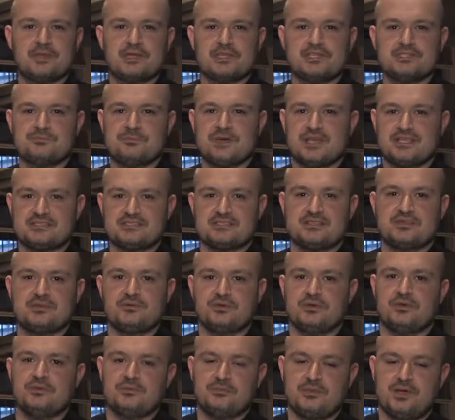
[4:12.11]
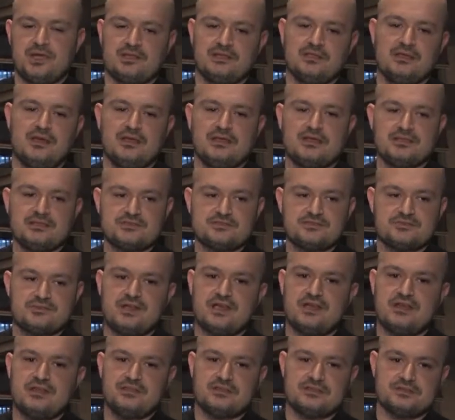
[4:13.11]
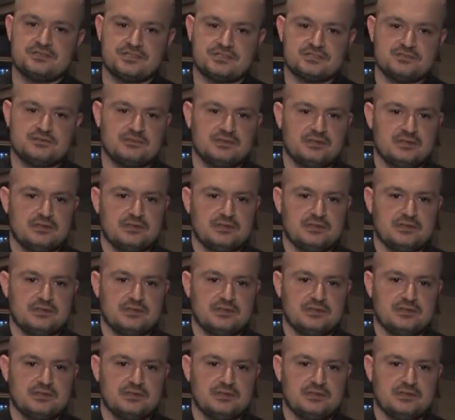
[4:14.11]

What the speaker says: It's best to grill the Maitakes rather than just